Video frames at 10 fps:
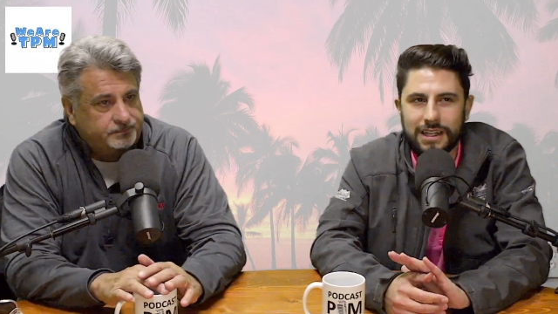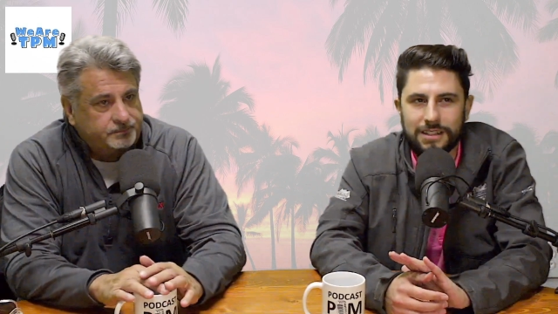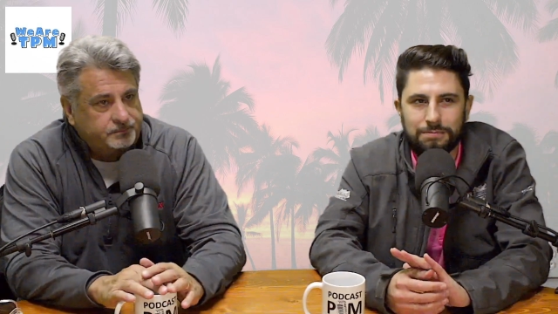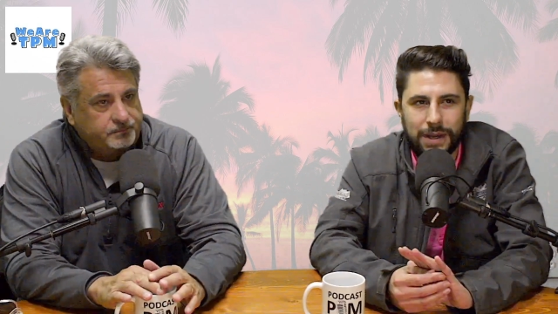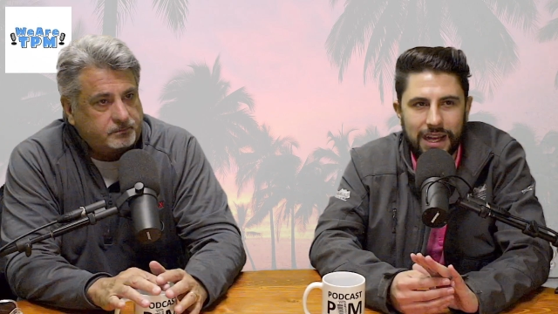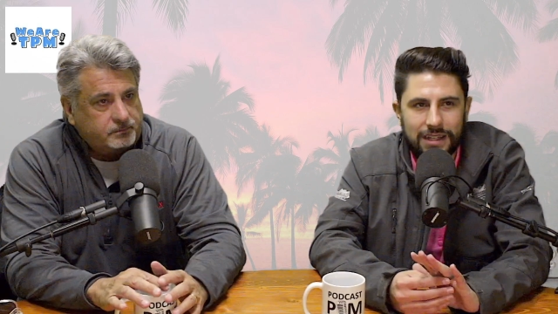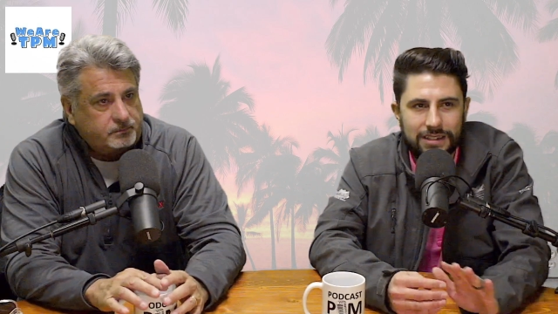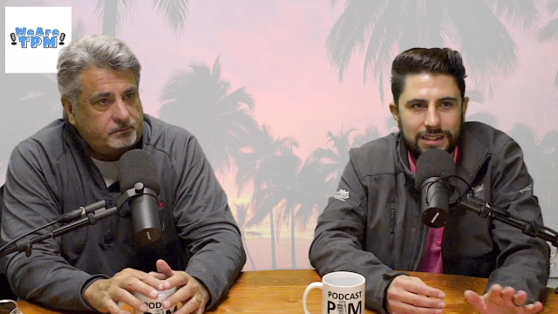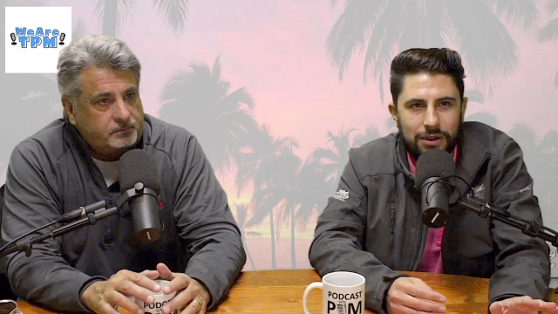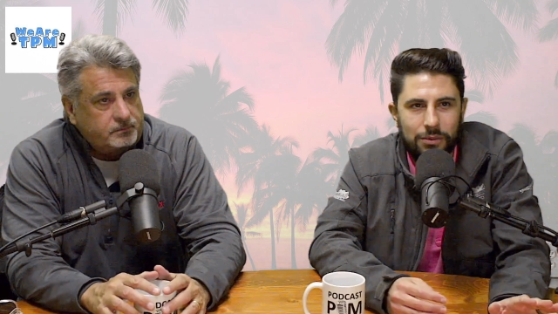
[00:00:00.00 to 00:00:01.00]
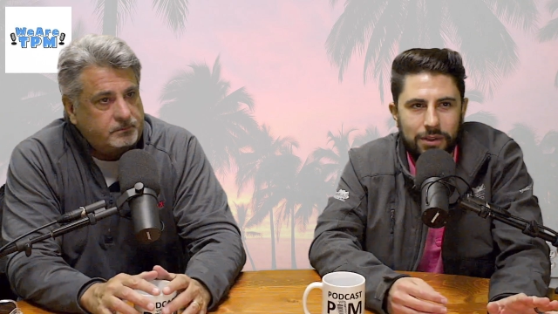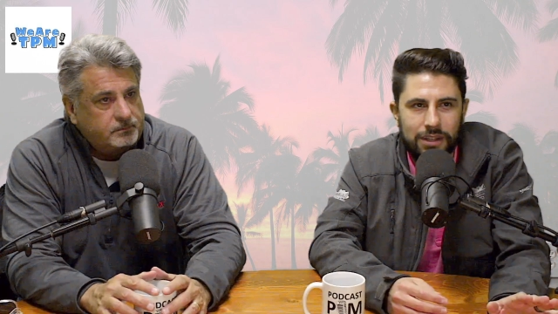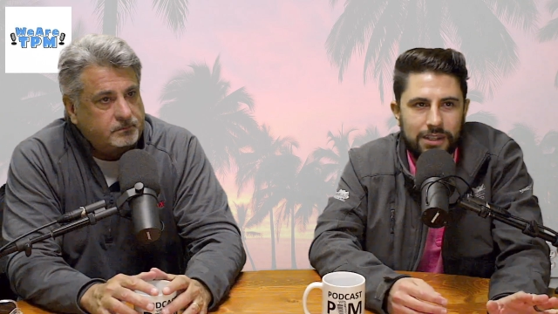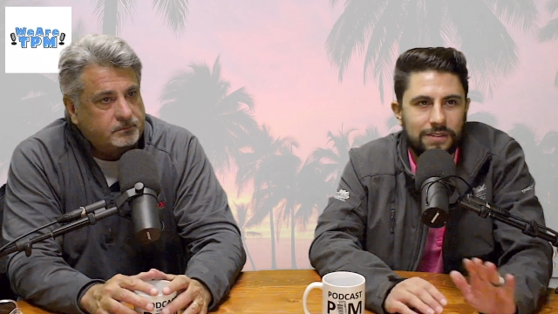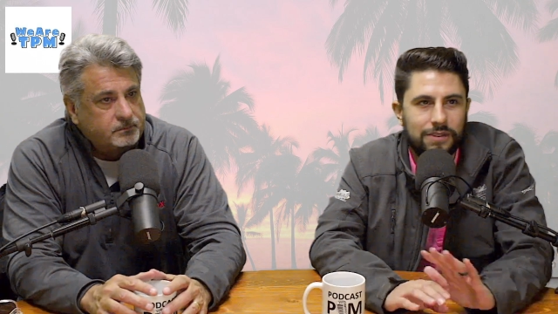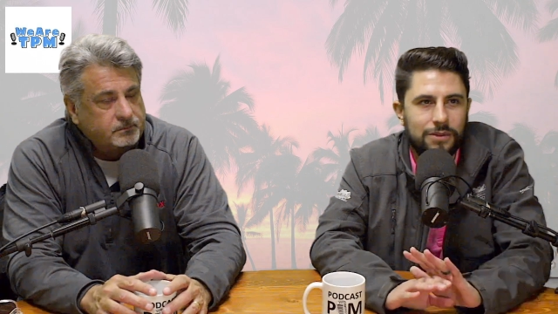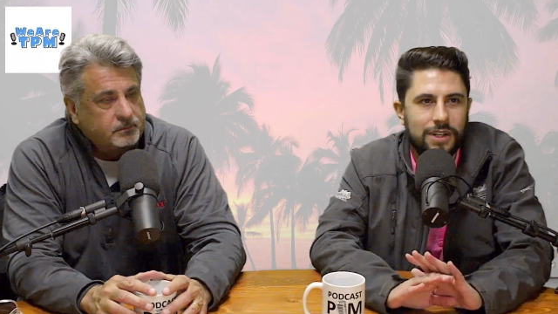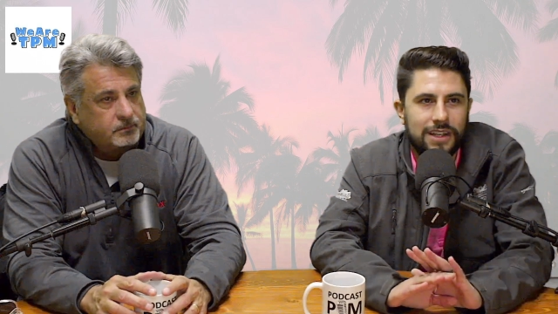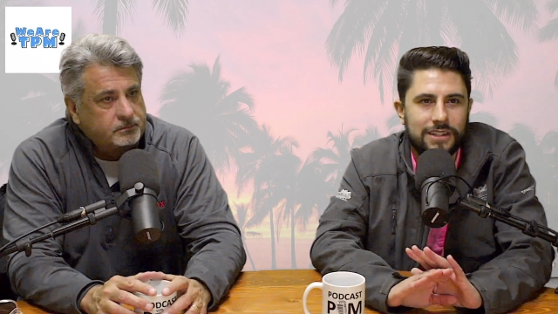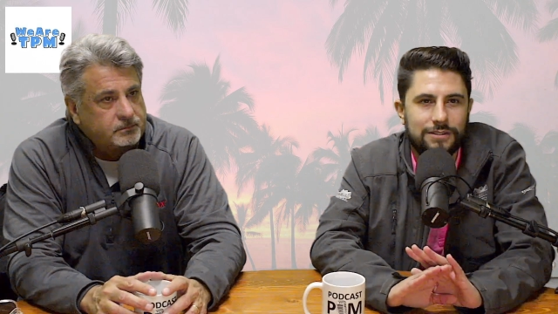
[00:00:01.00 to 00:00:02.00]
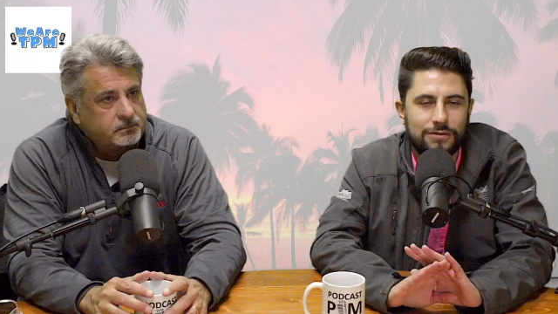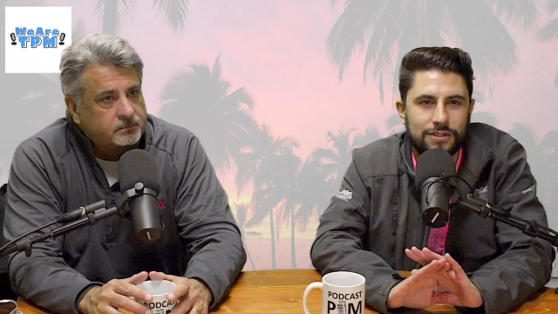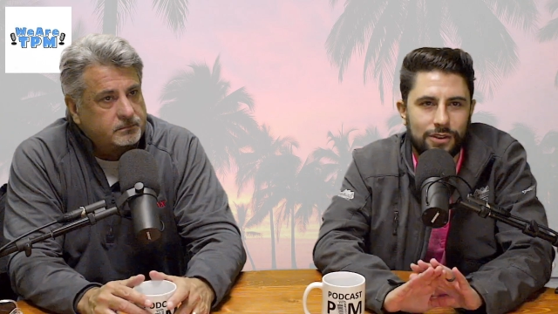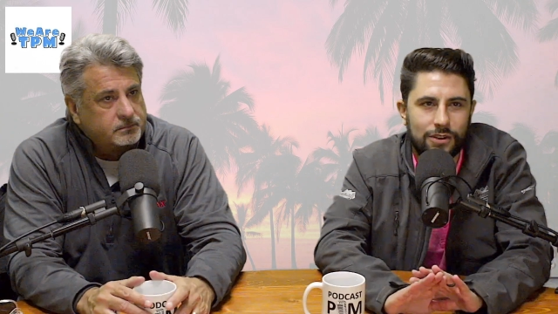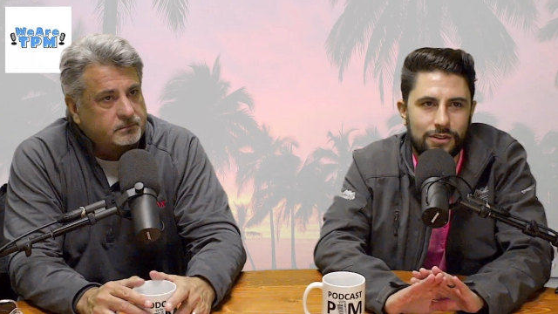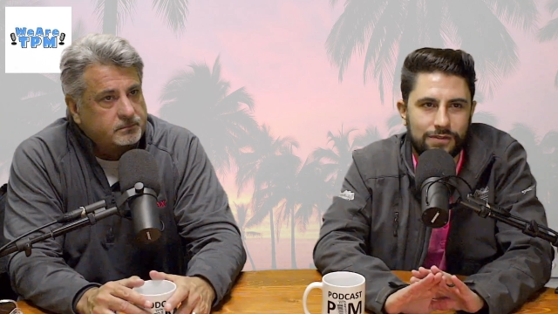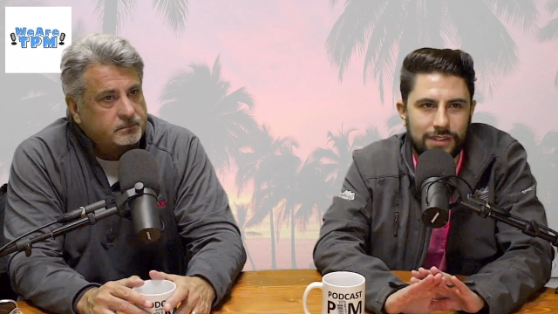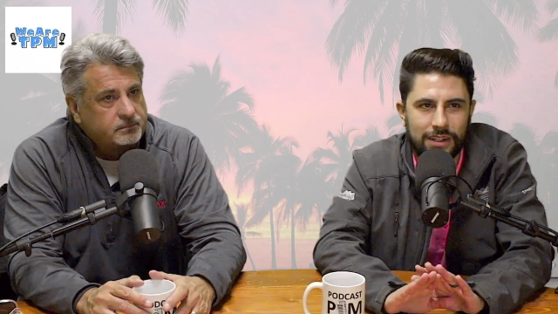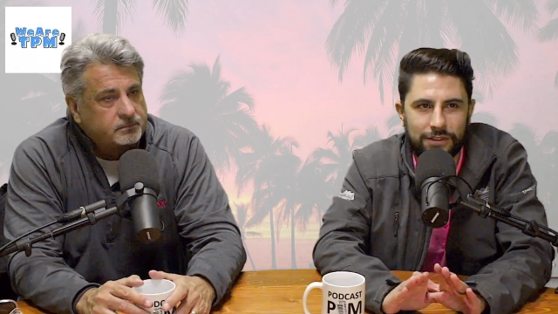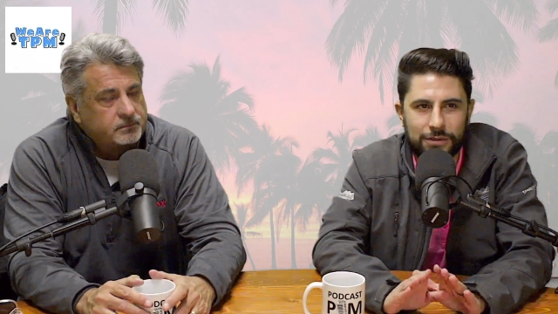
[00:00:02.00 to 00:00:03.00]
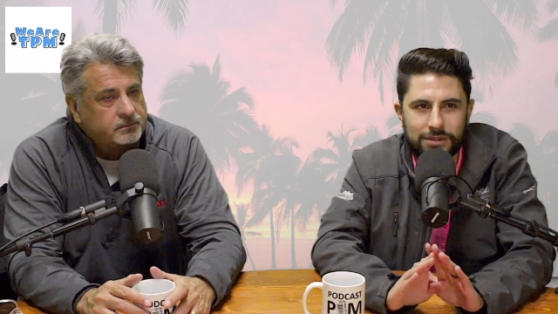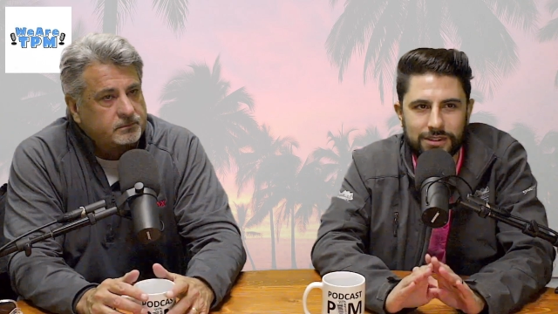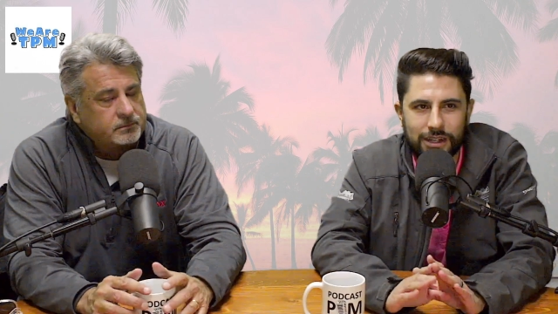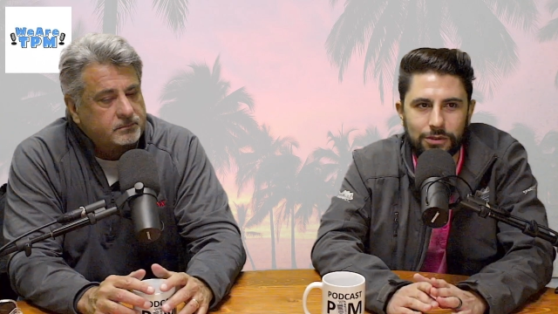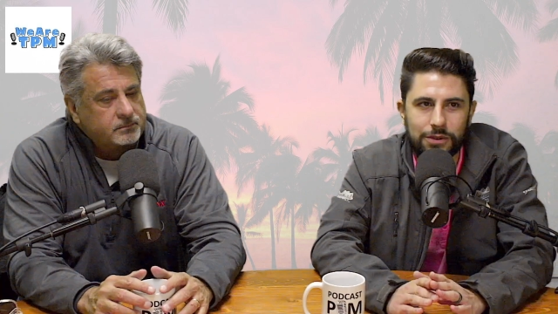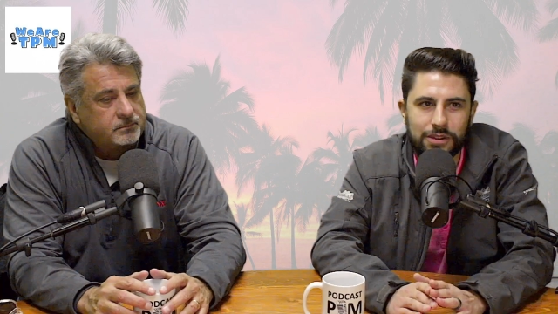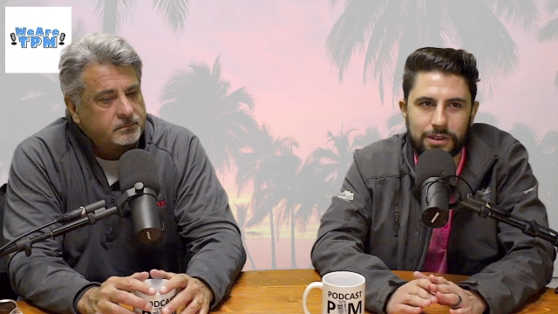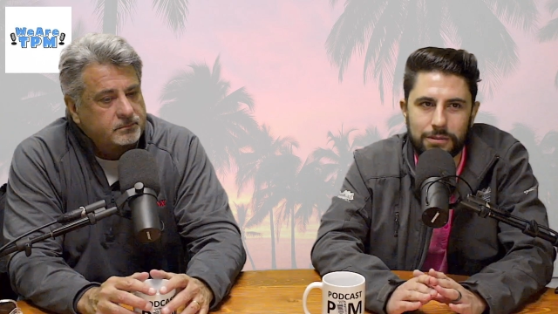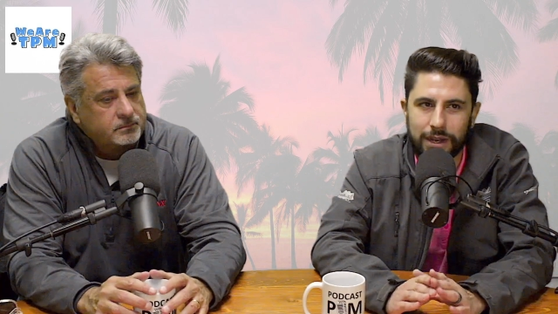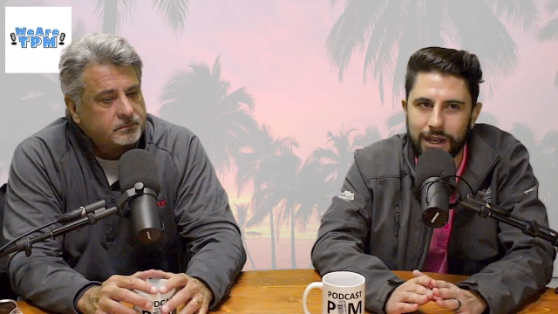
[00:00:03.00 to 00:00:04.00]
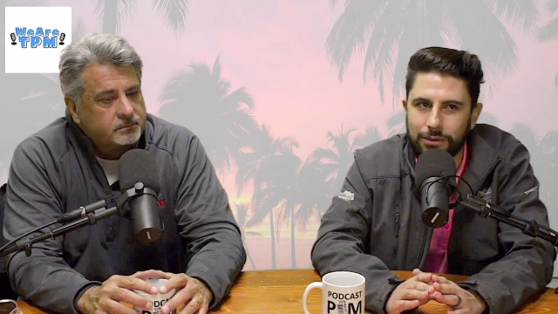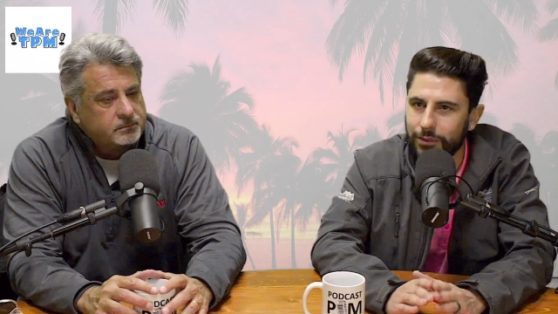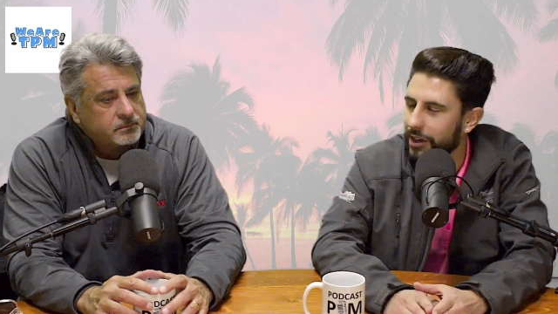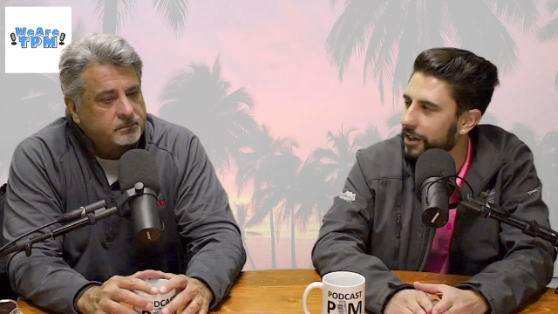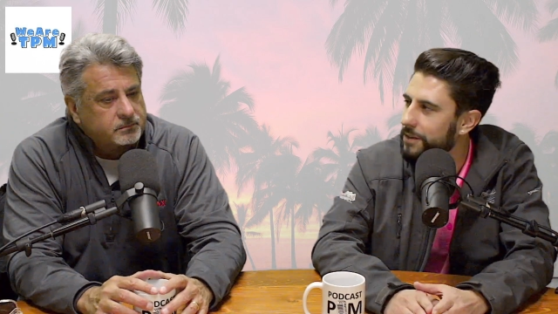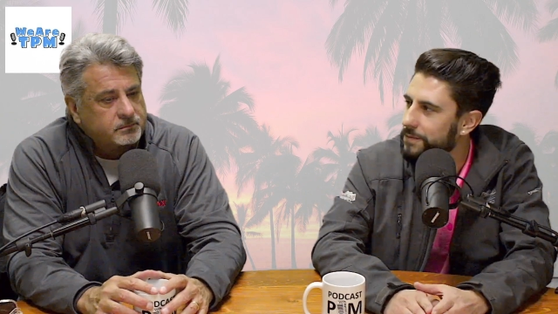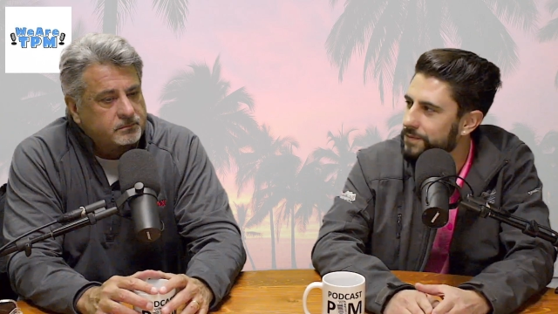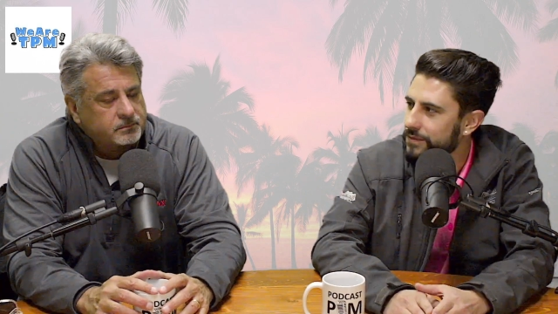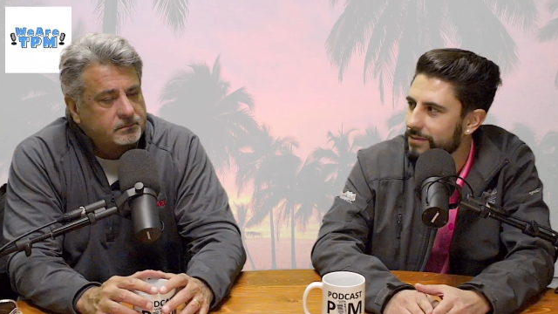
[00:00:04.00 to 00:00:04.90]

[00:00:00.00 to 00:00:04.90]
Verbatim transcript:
Speaker 1: is as bad as that went, even when it gets resolved, if it was dealt with in a bad way,